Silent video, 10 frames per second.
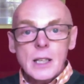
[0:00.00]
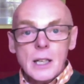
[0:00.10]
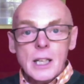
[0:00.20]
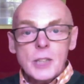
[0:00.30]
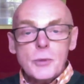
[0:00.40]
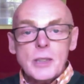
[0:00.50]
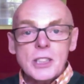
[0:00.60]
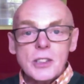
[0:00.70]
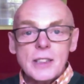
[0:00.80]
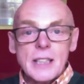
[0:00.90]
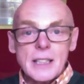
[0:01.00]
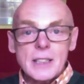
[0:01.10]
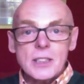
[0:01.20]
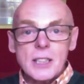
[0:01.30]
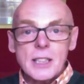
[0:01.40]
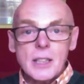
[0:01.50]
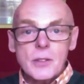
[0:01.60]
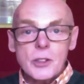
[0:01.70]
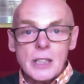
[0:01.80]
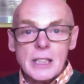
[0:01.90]
It's better doing that than sending them
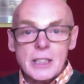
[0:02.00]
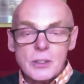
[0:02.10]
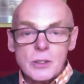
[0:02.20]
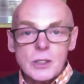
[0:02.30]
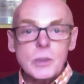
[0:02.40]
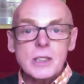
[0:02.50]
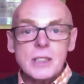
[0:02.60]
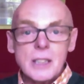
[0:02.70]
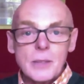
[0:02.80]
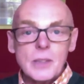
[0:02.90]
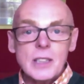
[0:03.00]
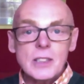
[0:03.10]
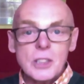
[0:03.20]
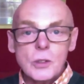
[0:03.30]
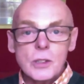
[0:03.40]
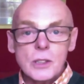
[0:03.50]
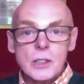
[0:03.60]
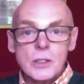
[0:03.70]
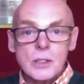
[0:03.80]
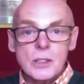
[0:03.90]
directly to us, because then it means that you
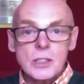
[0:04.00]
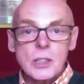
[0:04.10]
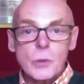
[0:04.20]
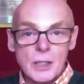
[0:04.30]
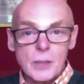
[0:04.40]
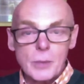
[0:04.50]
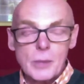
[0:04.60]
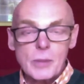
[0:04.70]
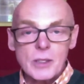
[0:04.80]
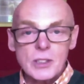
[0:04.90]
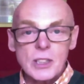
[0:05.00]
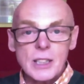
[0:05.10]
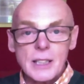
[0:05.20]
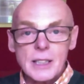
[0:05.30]
can see what other people are saying